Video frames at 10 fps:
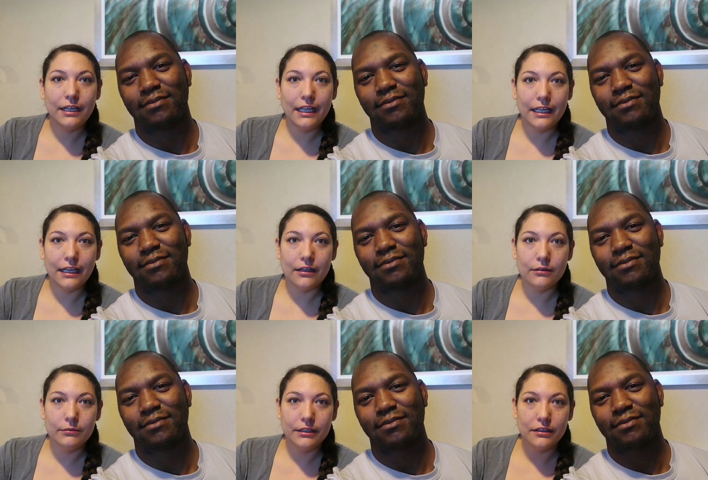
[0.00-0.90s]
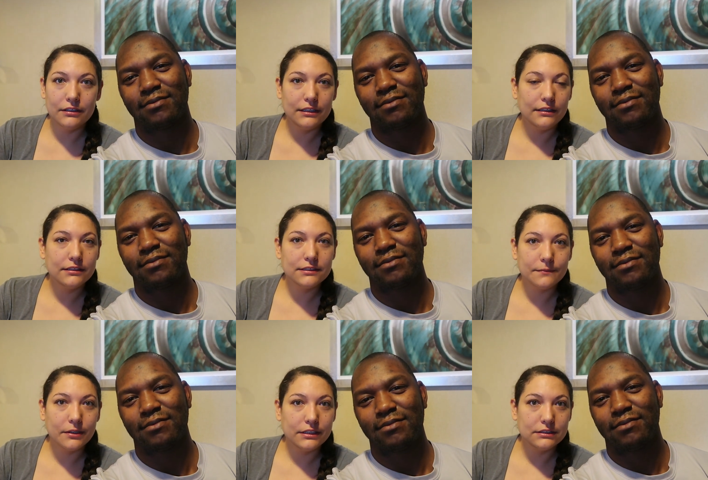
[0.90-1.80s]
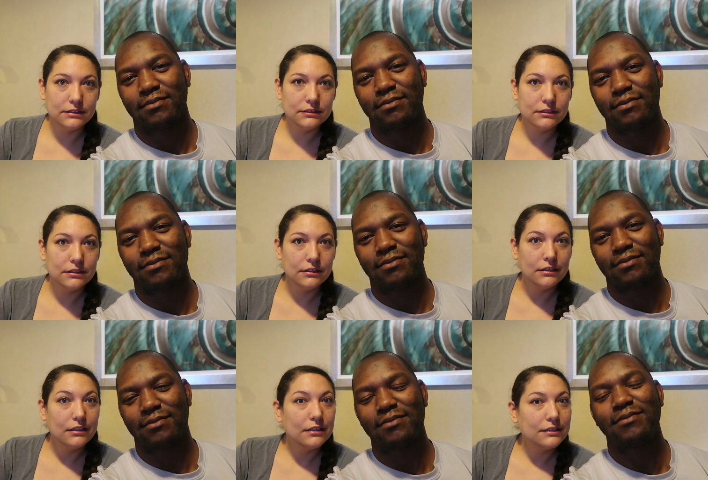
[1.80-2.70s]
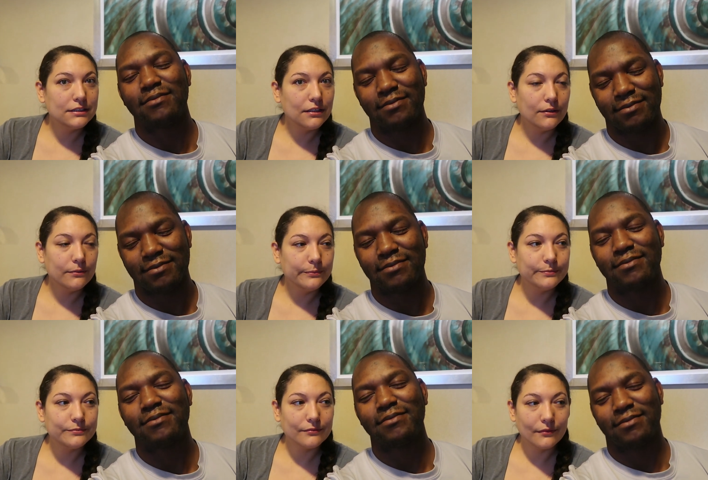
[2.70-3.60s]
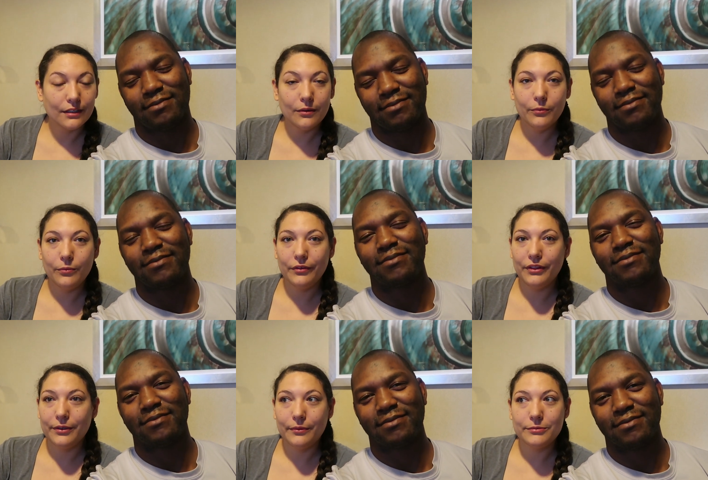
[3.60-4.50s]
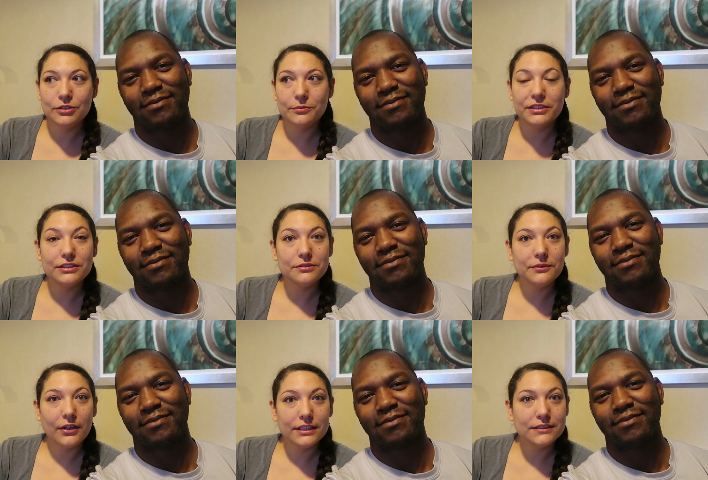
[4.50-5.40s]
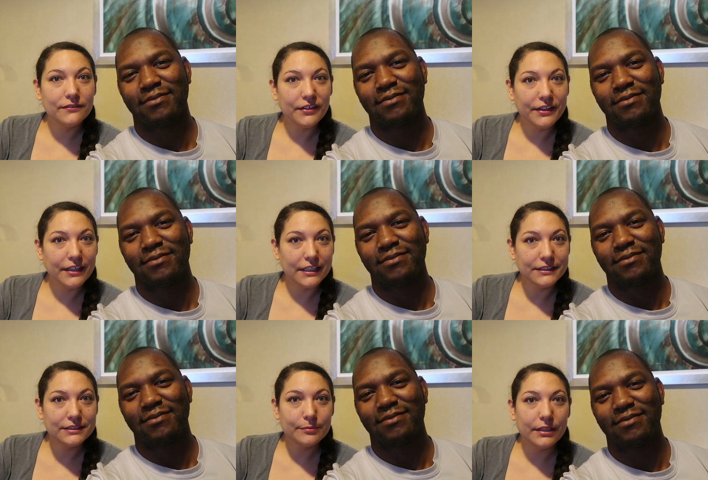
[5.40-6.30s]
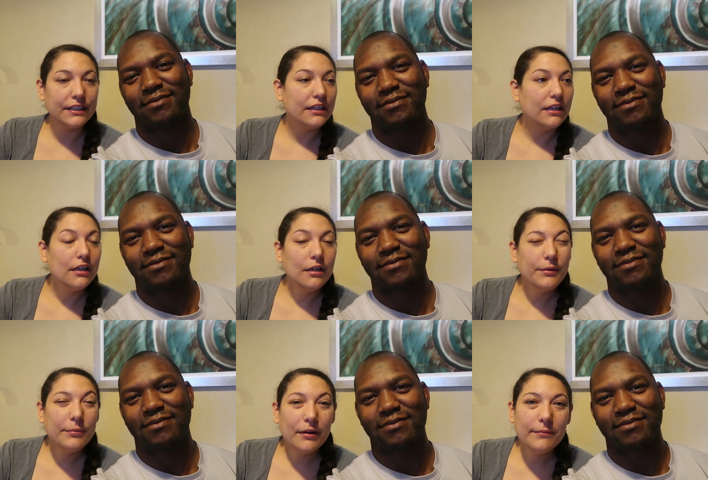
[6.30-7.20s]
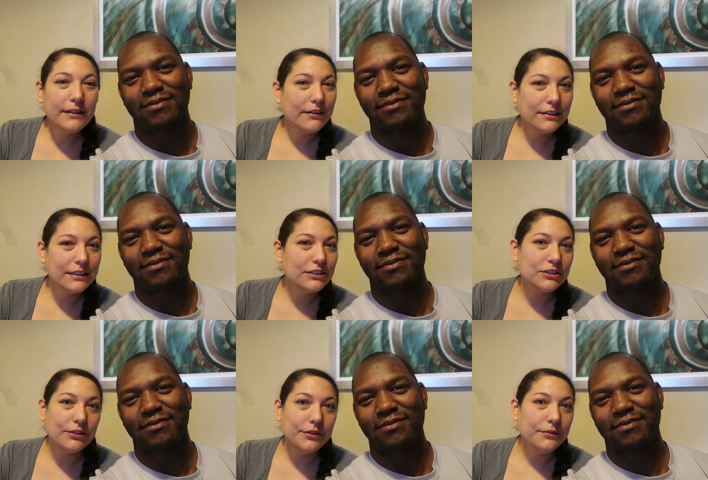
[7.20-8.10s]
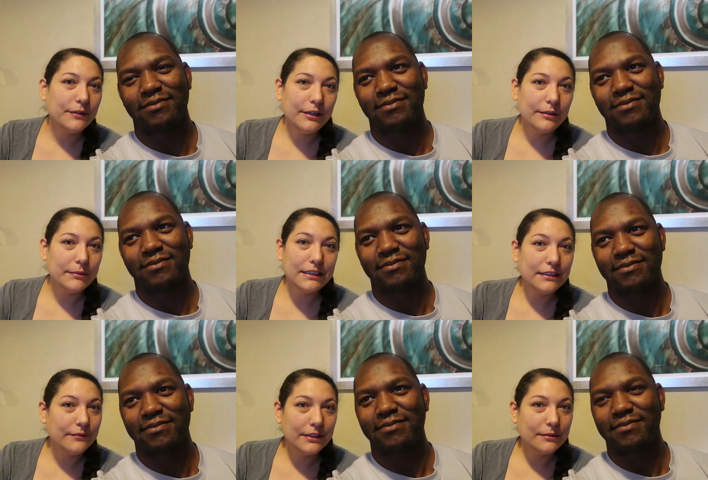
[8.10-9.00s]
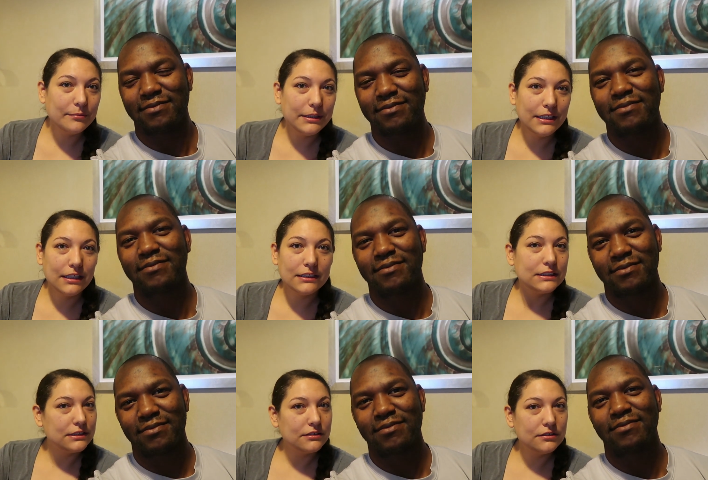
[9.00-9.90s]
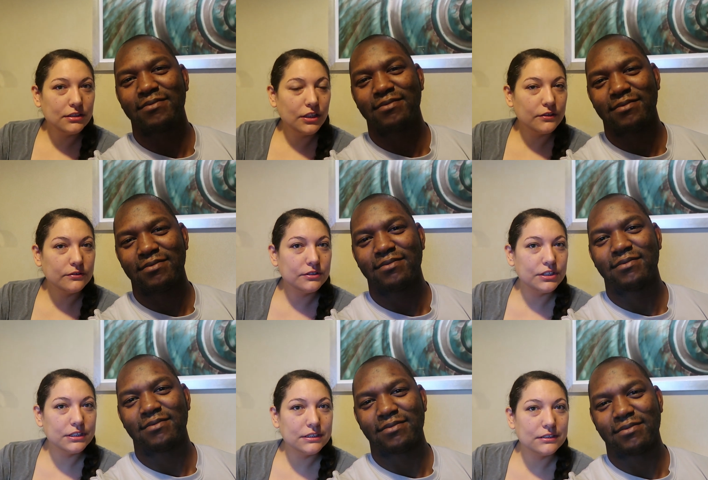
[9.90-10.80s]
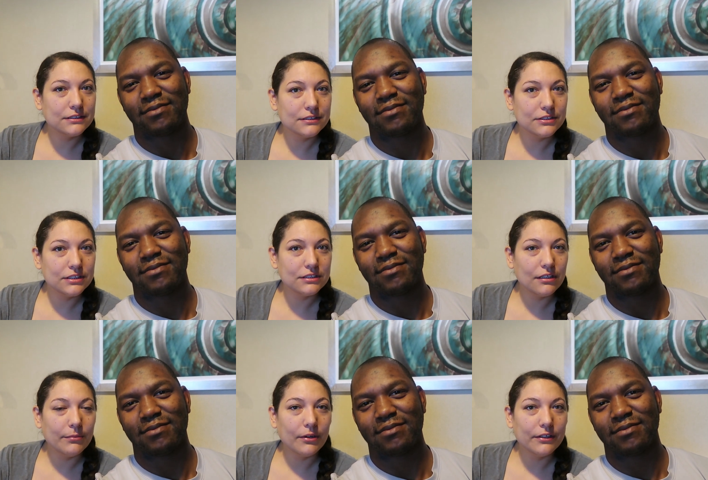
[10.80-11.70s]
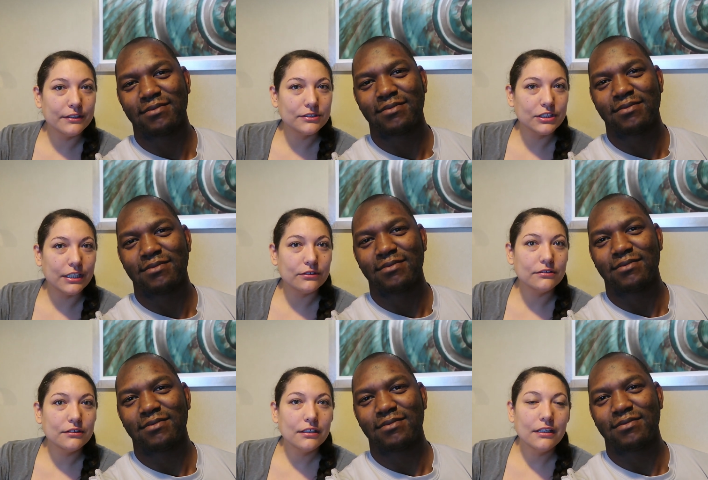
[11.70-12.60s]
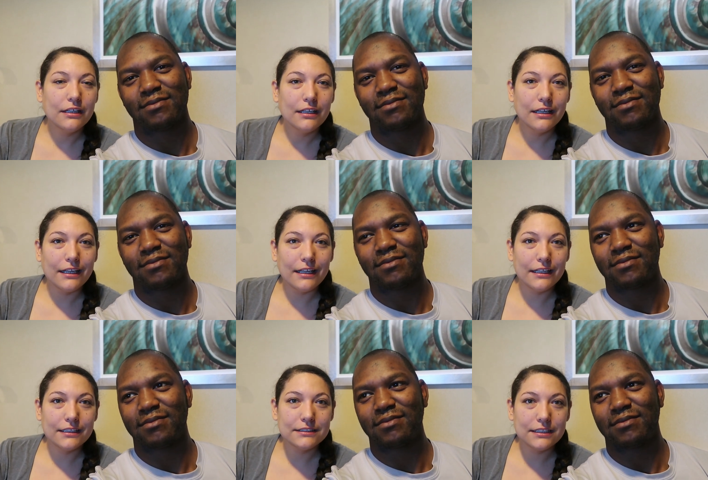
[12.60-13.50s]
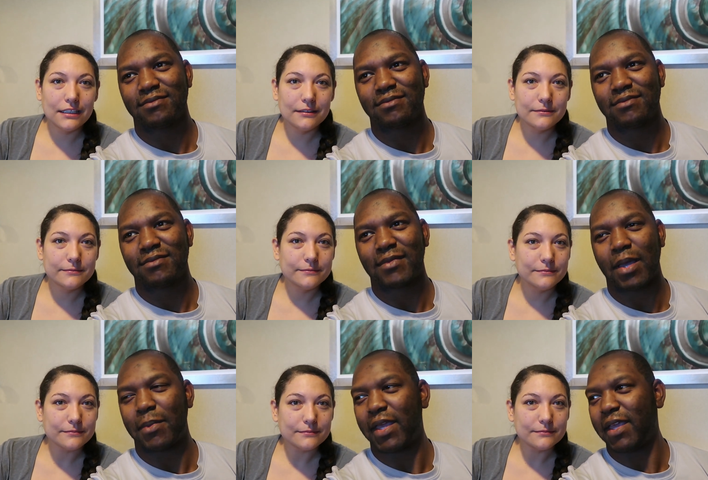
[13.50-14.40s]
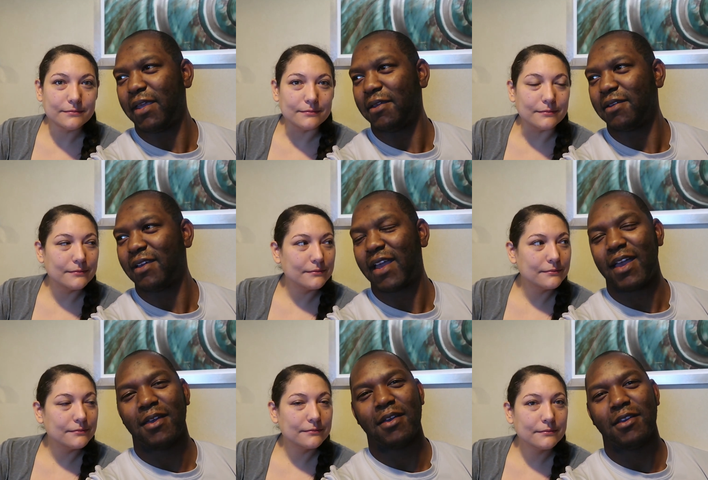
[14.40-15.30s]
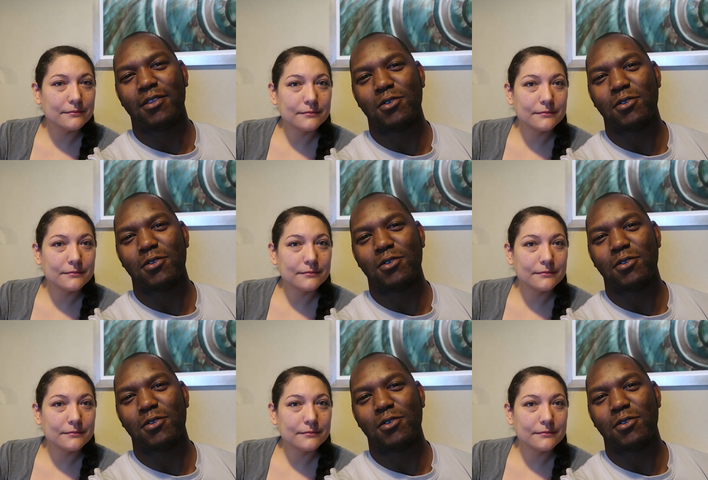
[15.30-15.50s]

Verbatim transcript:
Speaker 1: to hang out with our littlest friend. So there, I'm sure we're gonna do lots of fun things, but we probably aren't gonna show you very many of them because you know she's she's not part of the channel, and uh, I
Speaker 2: may uh,